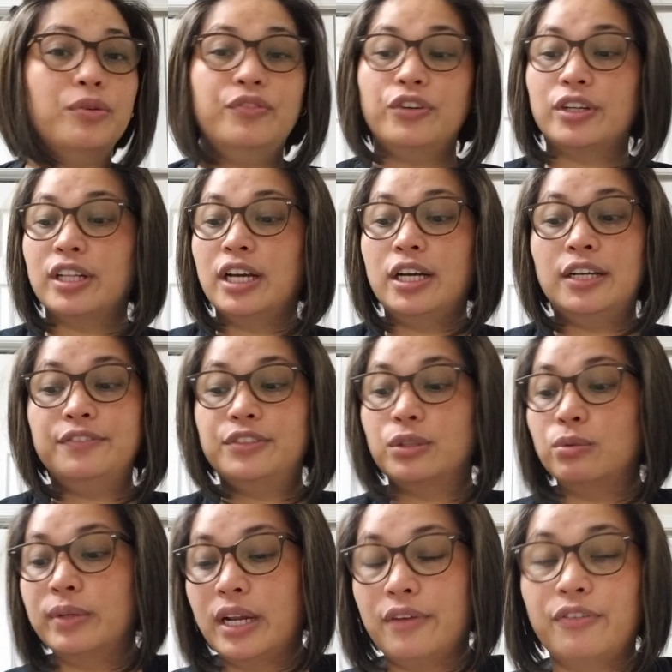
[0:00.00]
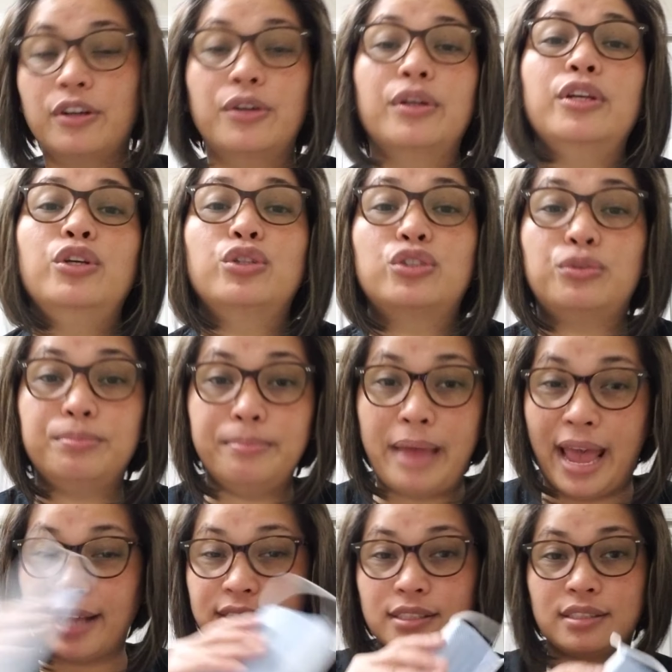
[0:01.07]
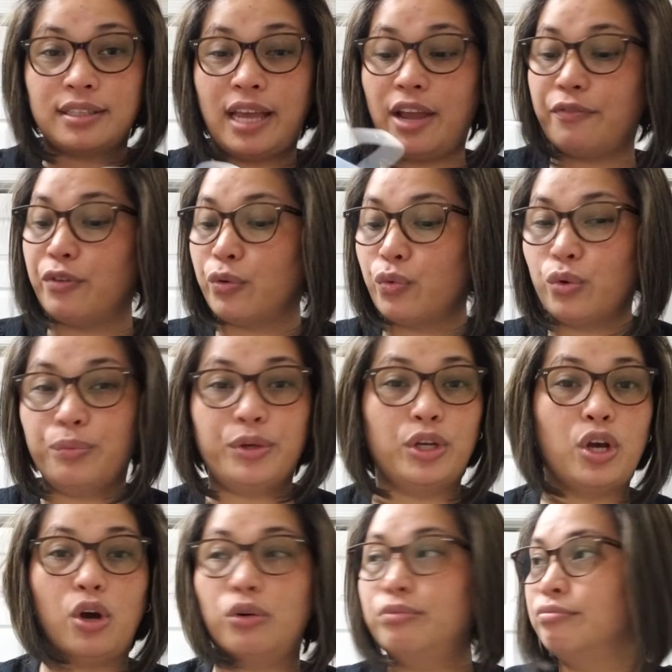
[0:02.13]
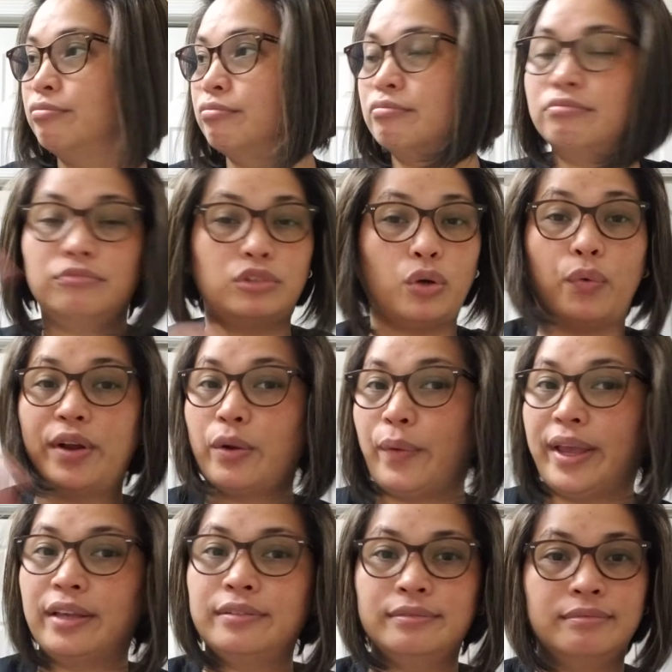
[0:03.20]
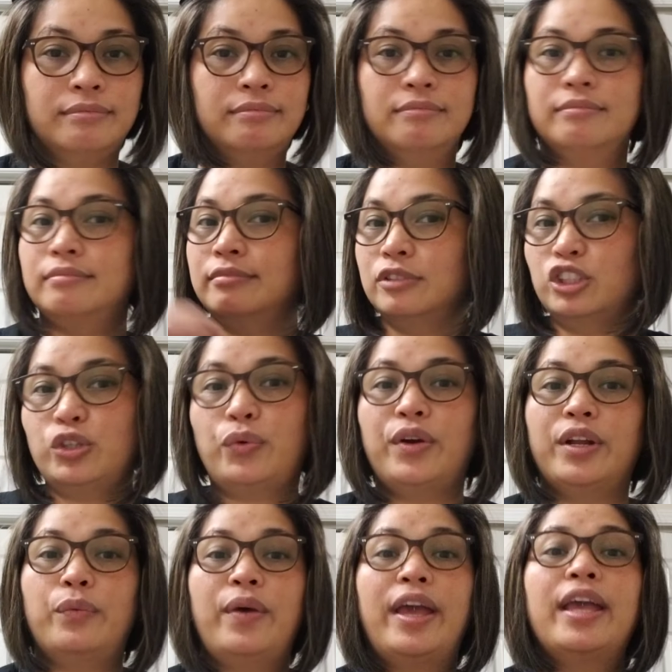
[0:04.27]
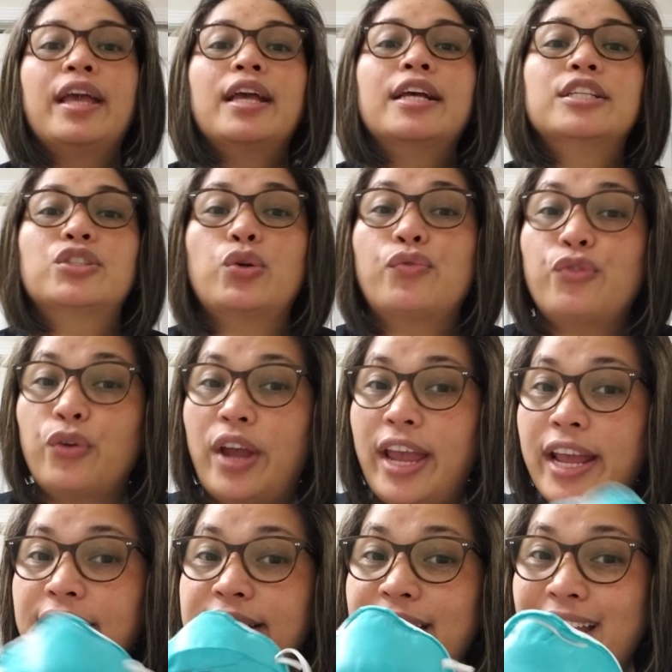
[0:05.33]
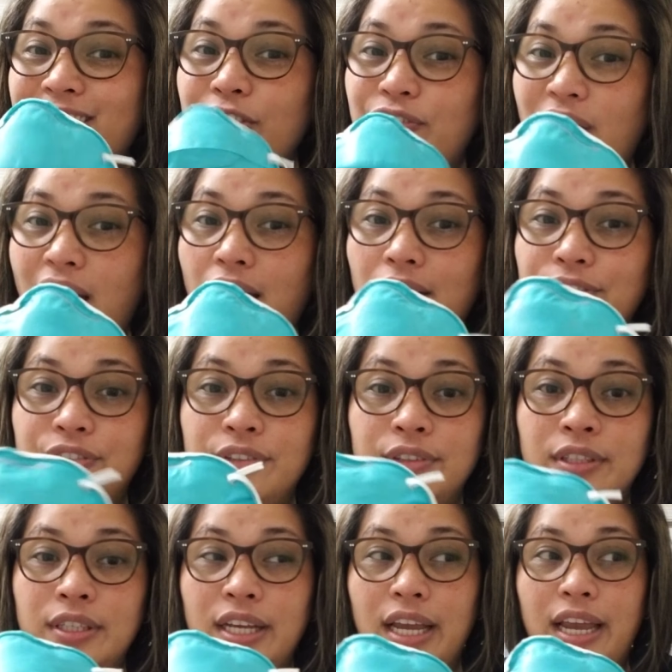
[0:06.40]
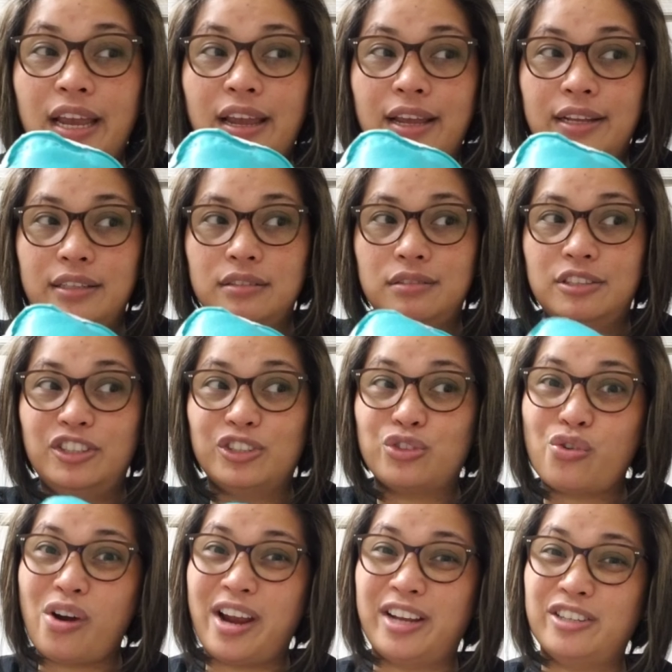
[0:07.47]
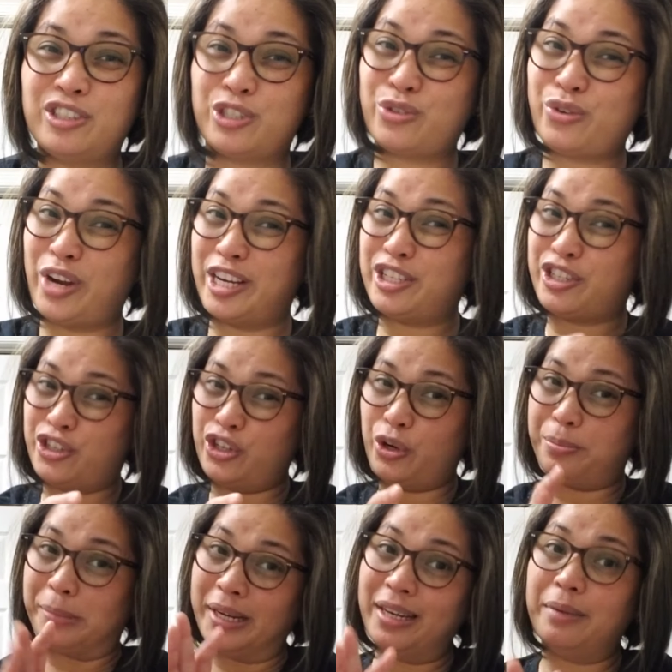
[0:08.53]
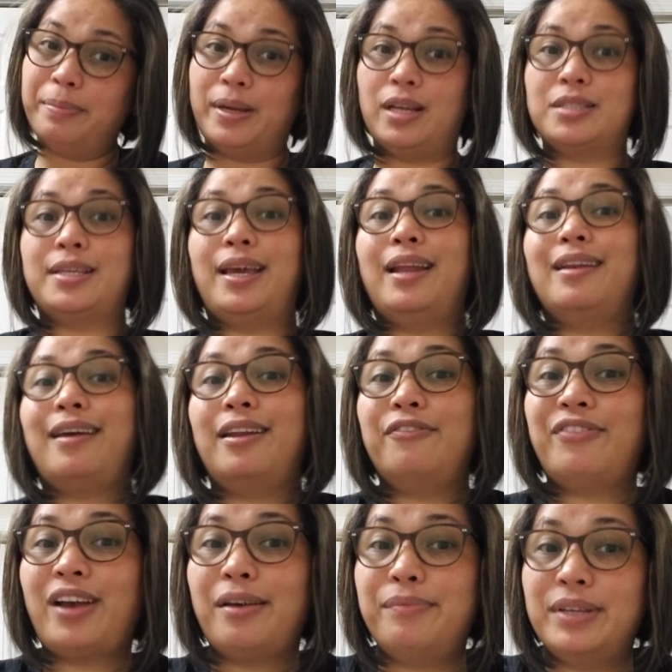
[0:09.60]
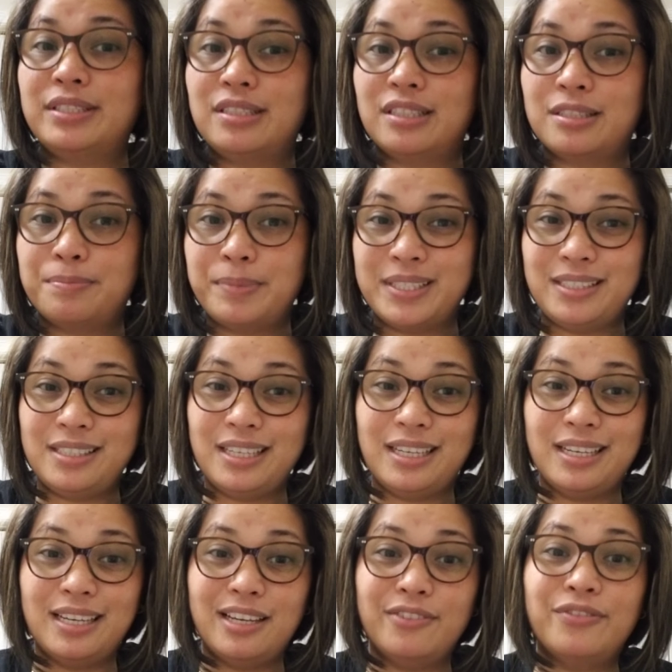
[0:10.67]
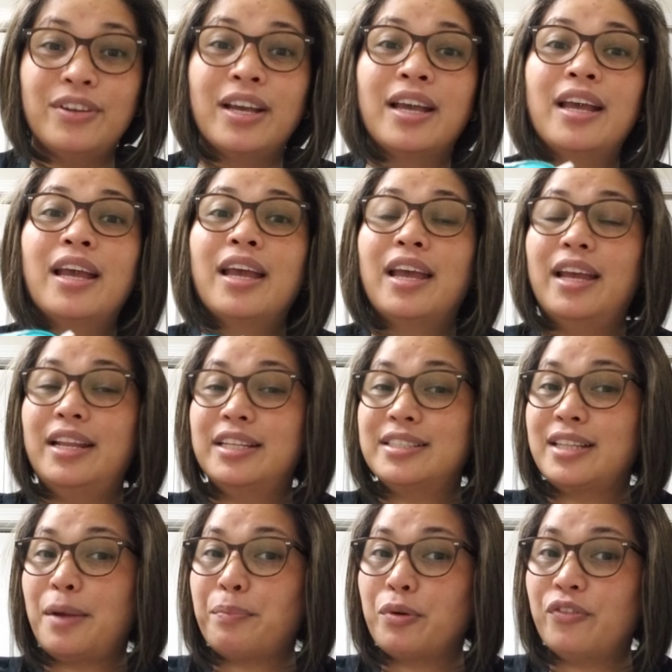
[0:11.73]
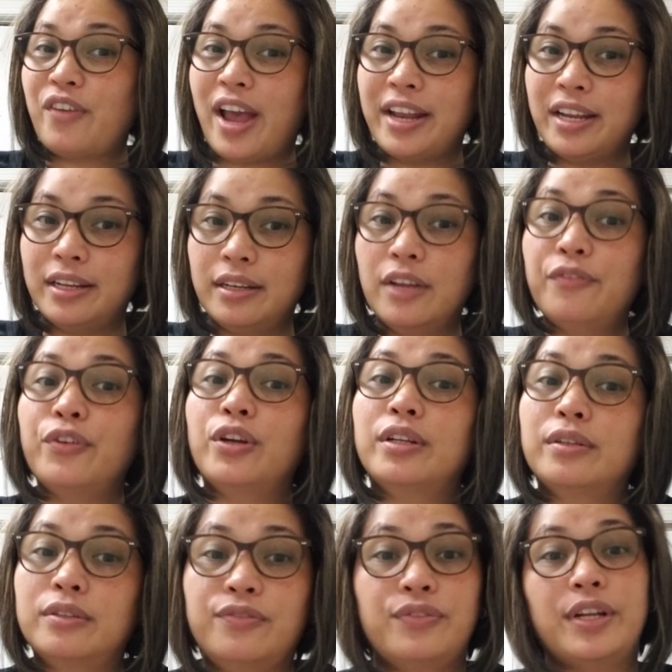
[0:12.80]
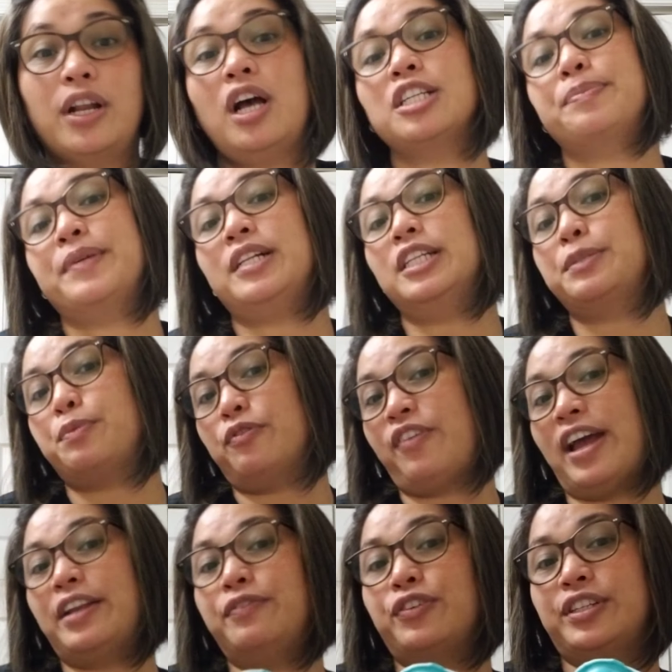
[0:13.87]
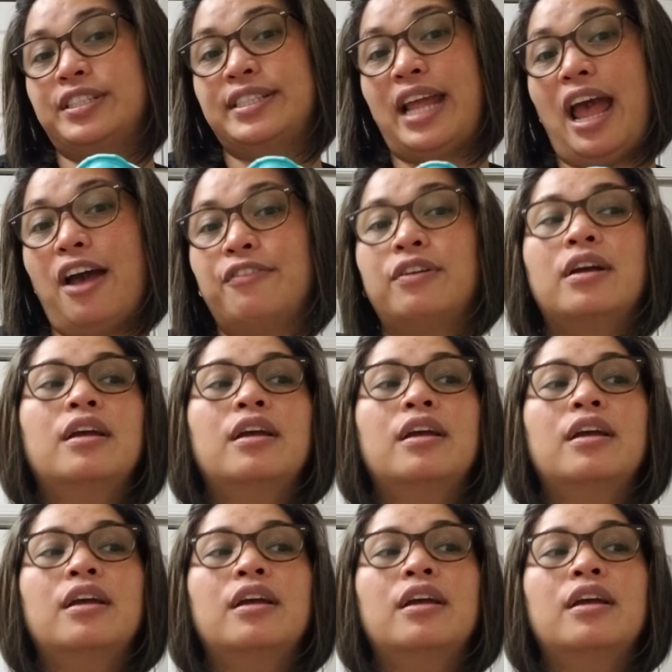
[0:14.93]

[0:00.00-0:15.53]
your gloves or whatever. You mask every room you go, throw it away. Throw it away. So for N95, and you're trying to stretch your money because N95 is expensive and it's not provided if you in a hospital, it's provided for the staff.